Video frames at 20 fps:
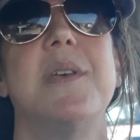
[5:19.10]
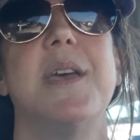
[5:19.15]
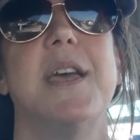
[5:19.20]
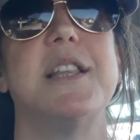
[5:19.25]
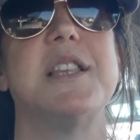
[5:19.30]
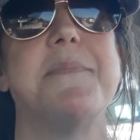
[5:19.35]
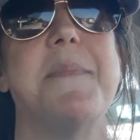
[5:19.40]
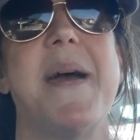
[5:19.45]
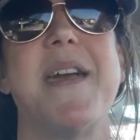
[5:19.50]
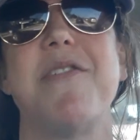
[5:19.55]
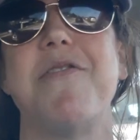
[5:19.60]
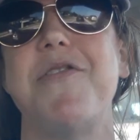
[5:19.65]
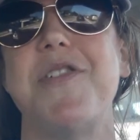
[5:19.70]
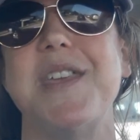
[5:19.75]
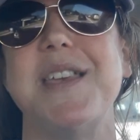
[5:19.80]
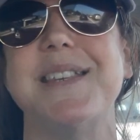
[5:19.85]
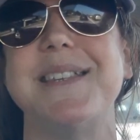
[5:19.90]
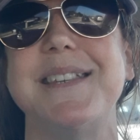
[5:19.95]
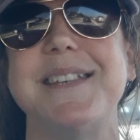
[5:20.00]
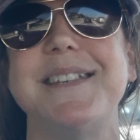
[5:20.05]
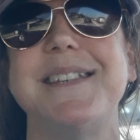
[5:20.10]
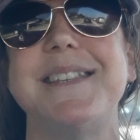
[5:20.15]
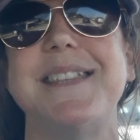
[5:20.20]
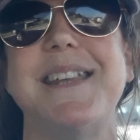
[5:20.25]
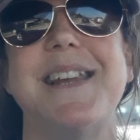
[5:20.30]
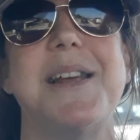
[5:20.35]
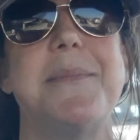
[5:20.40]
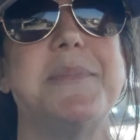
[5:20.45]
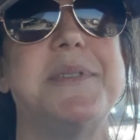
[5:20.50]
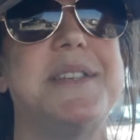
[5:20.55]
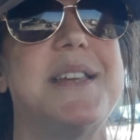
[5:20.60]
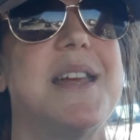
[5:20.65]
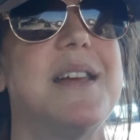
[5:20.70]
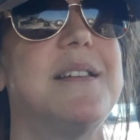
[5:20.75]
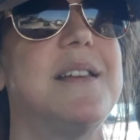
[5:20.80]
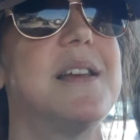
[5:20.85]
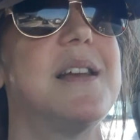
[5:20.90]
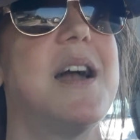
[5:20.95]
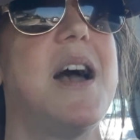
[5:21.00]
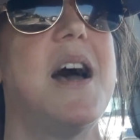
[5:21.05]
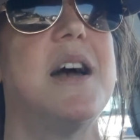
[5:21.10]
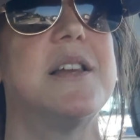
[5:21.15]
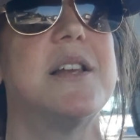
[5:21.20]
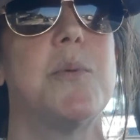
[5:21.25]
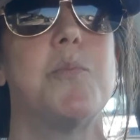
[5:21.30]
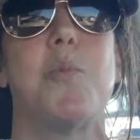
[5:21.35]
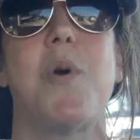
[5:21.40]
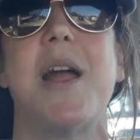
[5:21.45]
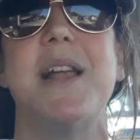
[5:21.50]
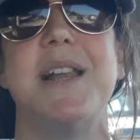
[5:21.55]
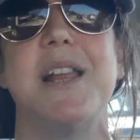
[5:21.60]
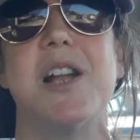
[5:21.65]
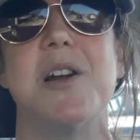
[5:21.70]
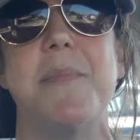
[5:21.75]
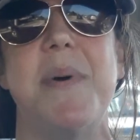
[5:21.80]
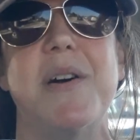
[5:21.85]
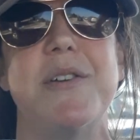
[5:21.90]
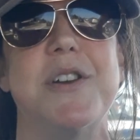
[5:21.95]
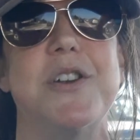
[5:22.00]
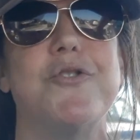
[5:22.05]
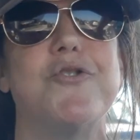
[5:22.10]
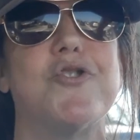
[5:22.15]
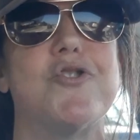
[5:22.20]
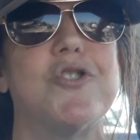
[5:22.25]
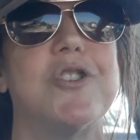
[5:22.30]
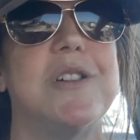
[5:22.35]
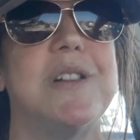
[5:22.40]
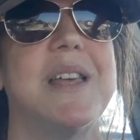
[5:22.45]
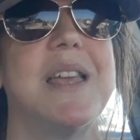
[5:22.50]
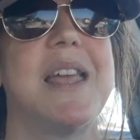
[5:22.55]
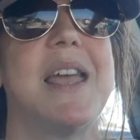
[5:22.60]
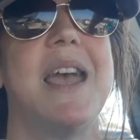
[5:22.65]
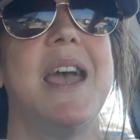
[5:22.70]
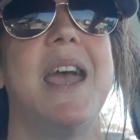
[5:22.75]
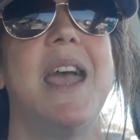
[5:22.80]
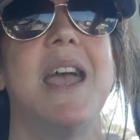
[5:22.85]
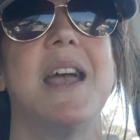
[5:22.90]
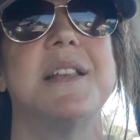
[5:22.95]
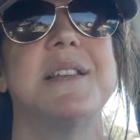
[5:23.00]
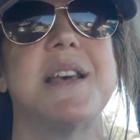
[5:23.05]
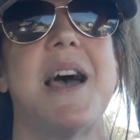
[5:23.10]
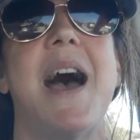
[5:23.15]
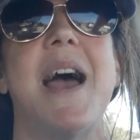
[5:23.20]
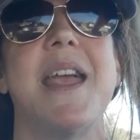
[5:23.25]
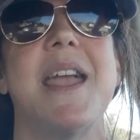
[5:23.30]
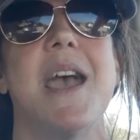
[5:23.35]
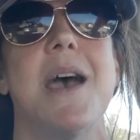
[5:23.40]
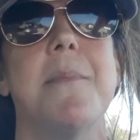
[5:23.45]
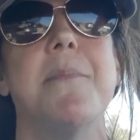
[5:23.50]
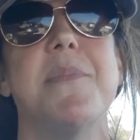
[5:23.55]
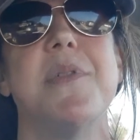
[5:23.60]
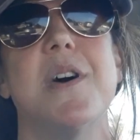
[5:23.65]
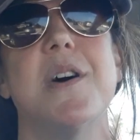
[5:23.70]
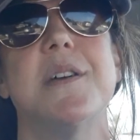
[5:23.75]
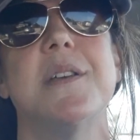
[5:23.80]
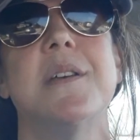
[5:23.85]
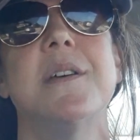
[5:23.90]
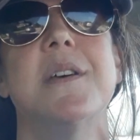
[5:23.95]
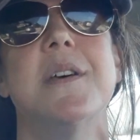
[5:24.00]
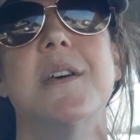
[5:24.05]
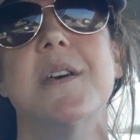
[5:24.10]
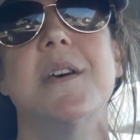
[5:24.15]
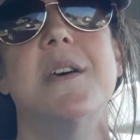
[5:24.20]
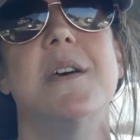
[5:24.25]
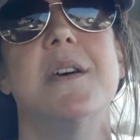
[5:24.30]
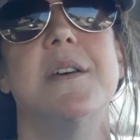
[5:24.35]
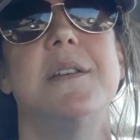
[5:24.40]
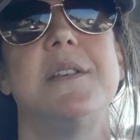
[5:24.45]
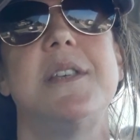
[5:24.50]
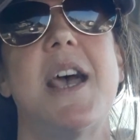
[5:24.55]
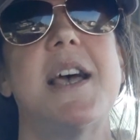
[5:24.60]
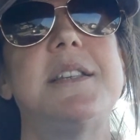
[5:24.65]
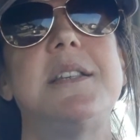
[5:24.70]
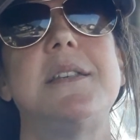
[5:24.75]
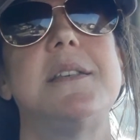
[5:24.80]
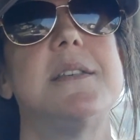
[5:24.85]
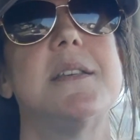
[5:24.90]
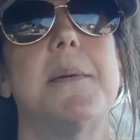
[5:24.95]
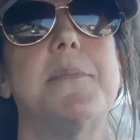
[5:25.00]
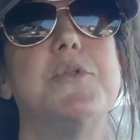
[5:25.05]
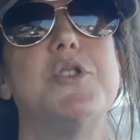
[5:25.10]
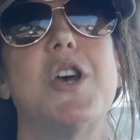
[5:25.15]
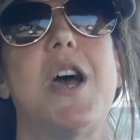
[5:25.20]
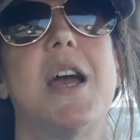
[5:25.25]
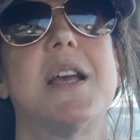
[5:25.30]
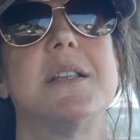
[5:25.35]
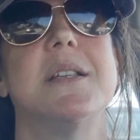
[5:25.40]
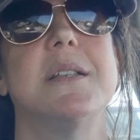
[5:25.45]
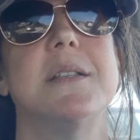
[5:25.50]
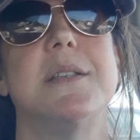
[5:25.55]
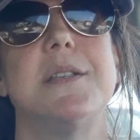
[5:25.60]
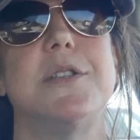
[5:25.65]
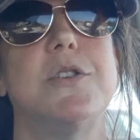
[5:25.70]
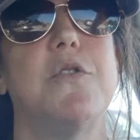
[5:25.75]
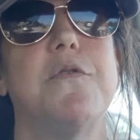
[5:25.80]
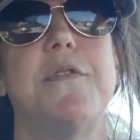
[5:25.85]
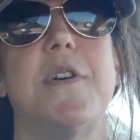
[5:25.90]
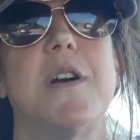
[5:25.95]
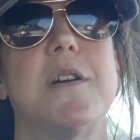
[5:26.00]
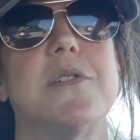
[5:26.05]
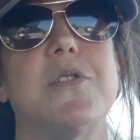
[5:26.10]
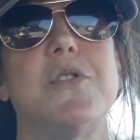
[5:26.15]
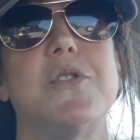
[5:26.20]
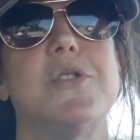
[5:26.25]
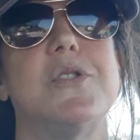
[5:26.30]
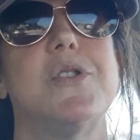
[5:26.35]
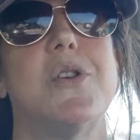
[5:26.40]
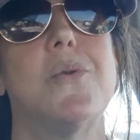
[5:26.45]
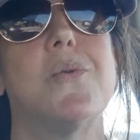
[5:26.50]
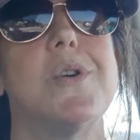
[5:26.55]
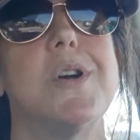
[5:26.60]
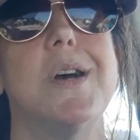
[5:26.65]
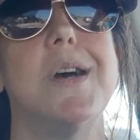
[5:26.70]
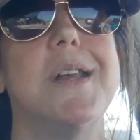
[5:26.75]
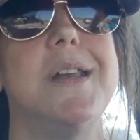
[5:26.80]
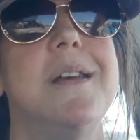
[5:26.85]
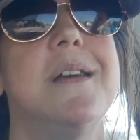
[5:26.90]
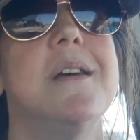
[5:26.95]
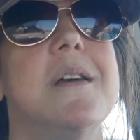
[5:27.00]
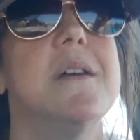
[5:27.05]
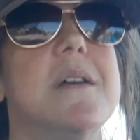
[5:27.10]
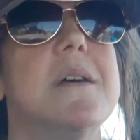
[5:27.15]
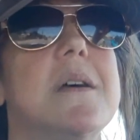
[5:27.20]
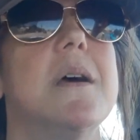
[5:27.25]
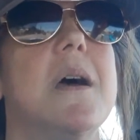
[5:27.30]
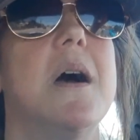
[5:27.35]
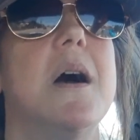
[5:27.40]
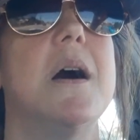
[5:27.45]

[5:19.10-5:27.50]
it's my thesis that I'm standing on. I'm writing about it, journaling it, and I am the test subject, and so far so good.